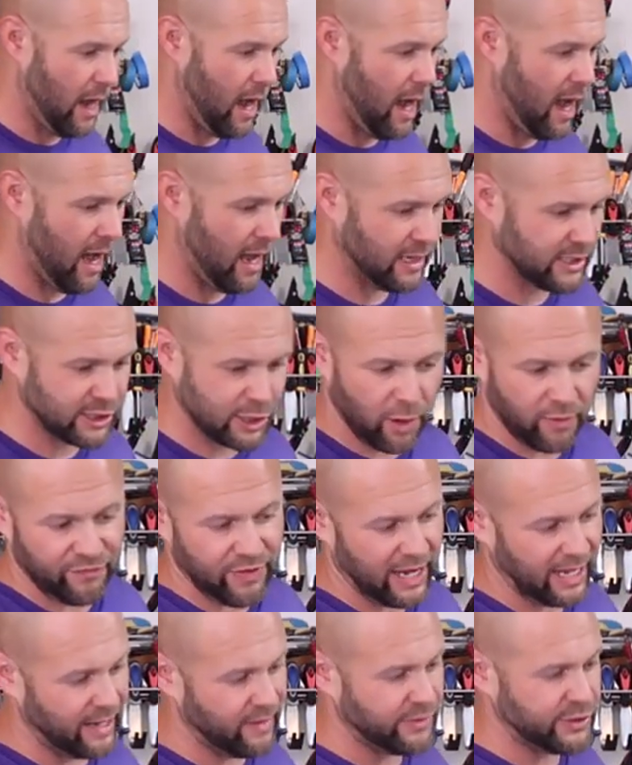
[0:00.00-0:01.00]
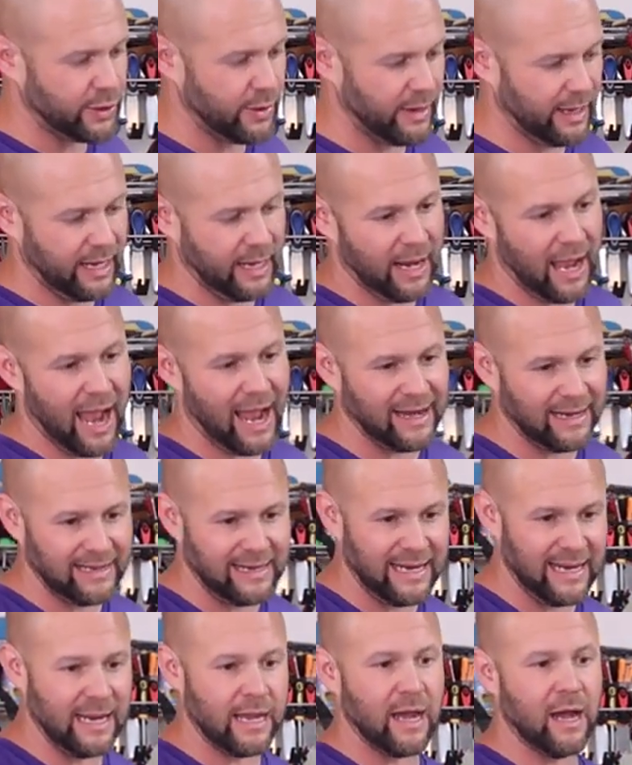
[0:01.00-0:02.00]
Uh, so if that gives you any
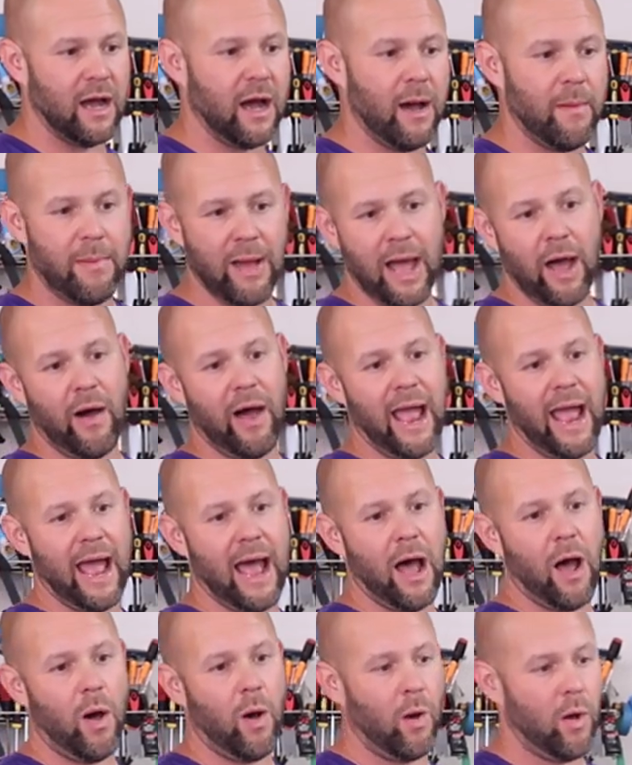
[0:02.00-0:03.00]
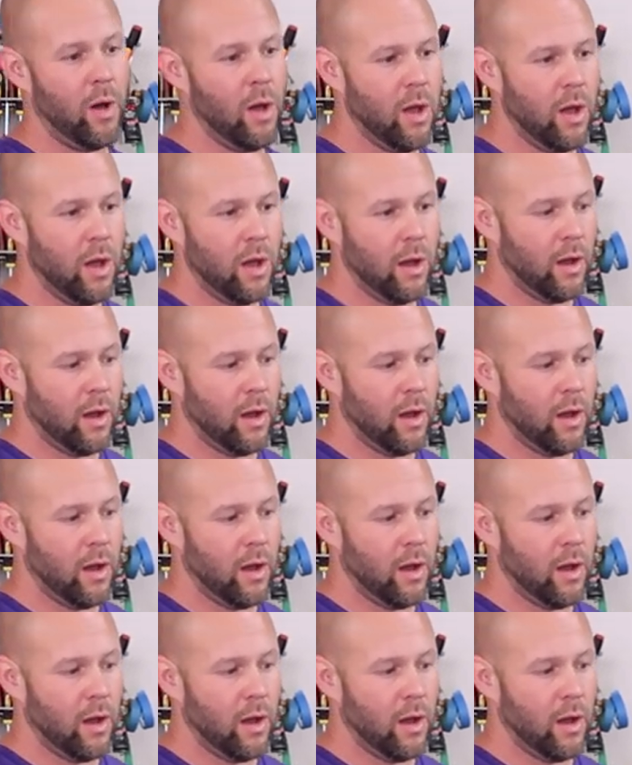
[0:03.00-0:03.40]
idea about how,